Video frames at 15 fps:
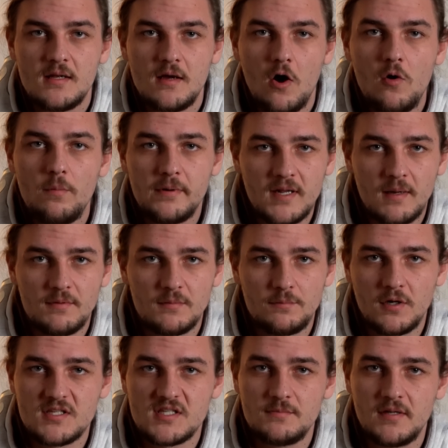open up the
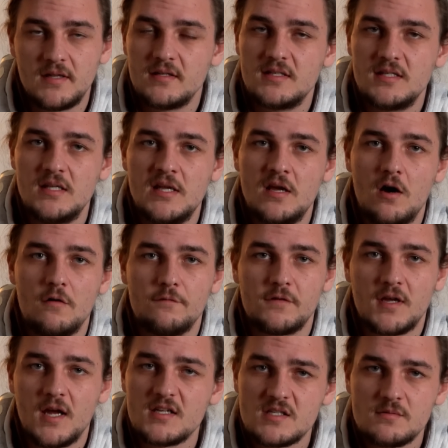possibility of the
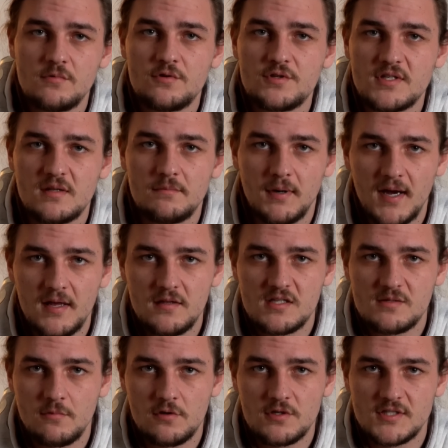customers that buy
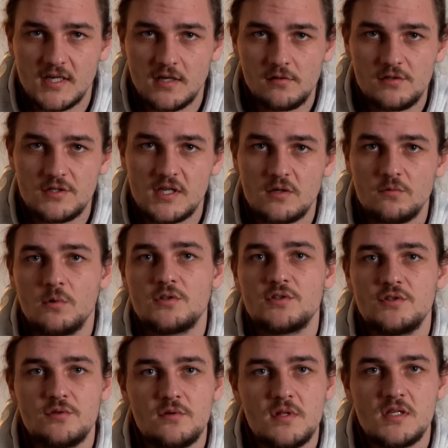these motorcycles and want to
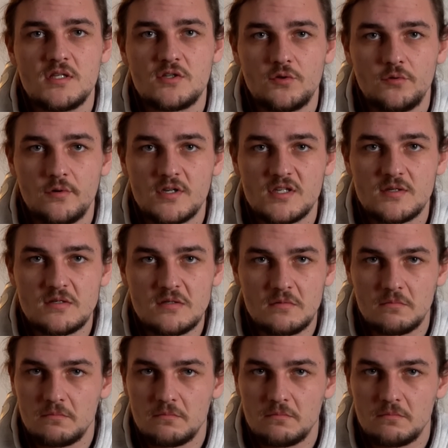do these tours